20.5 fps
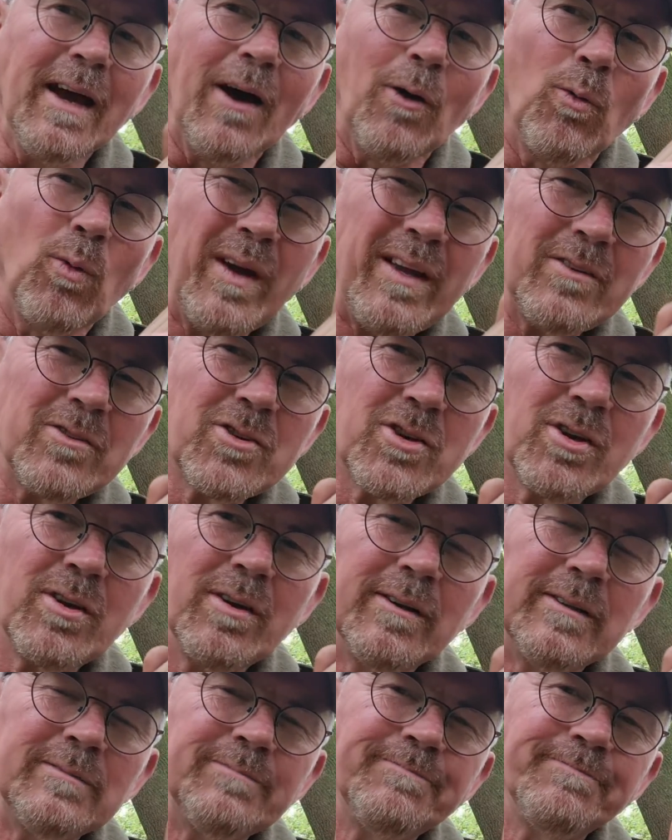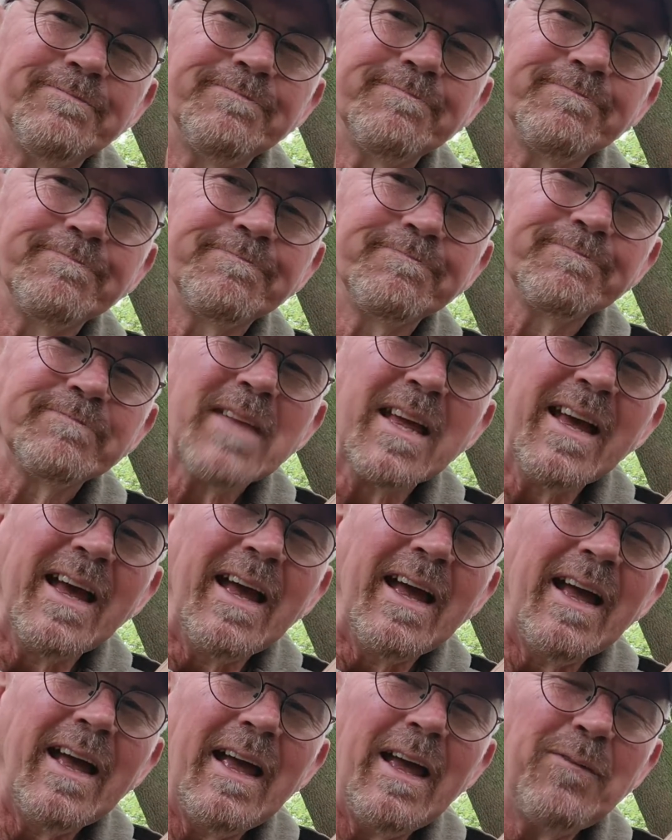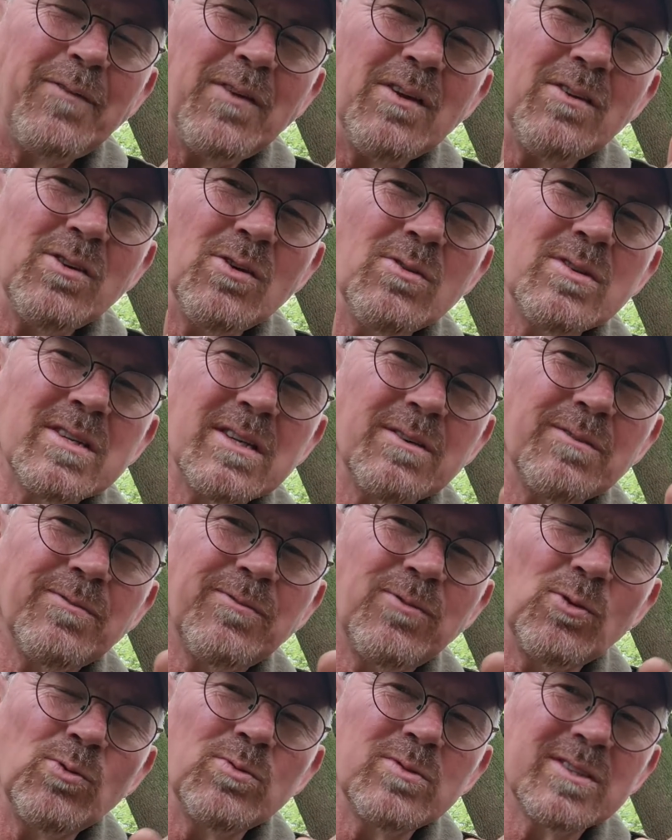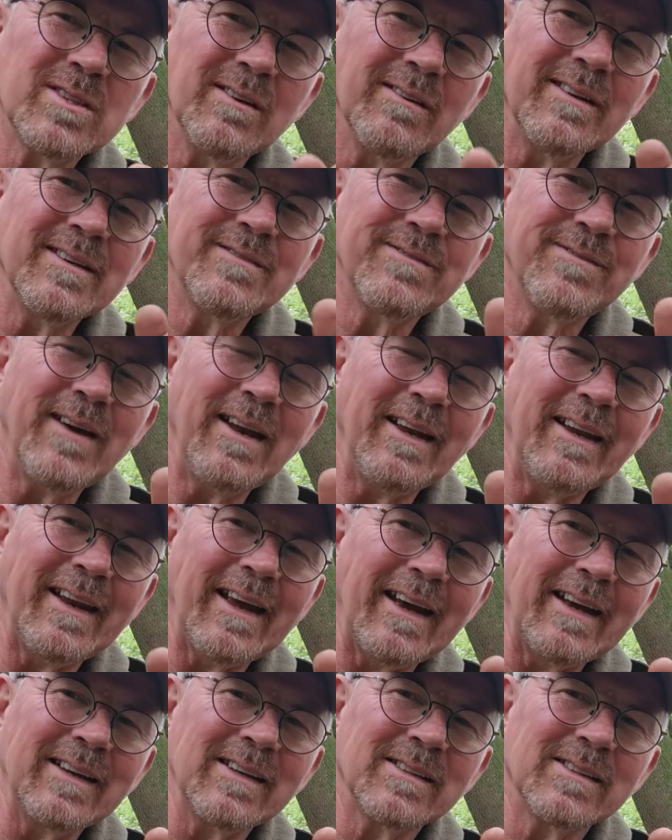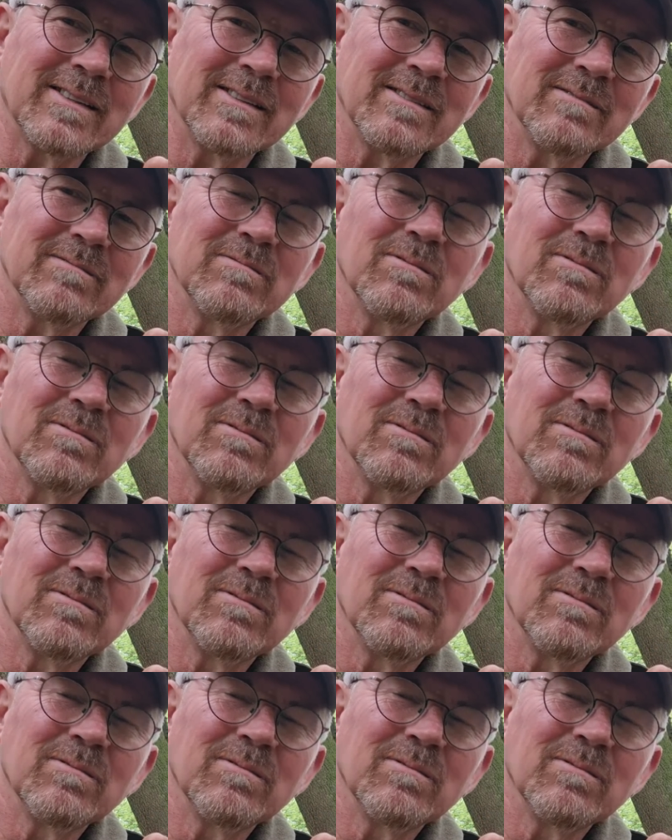Which, if you're using a full-size felling axe